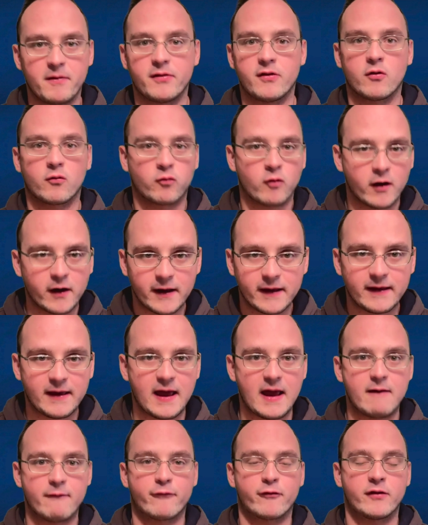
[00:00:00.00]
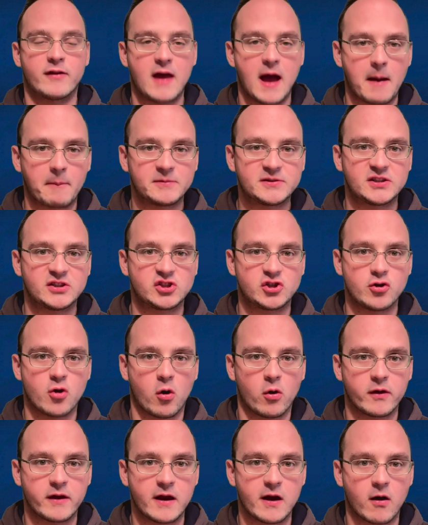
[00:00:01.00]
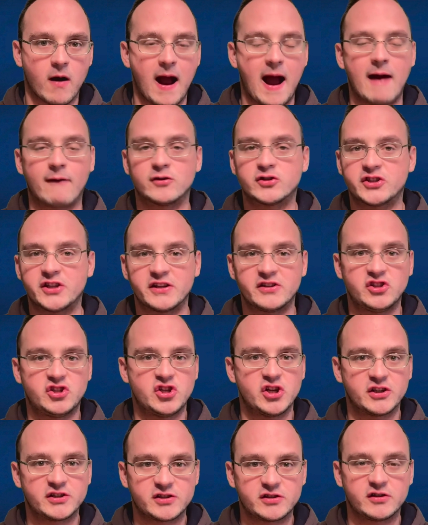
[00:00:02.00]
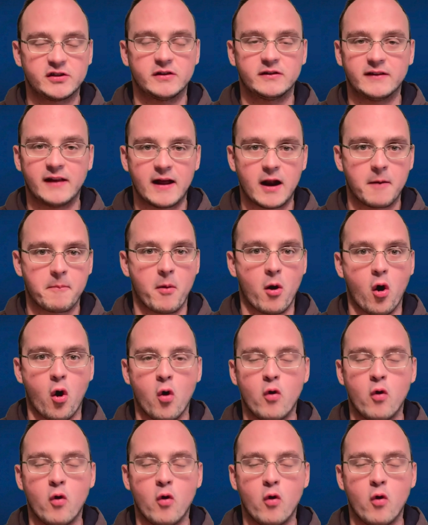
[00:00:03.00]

the running game for the opposition all year, averaging just to let up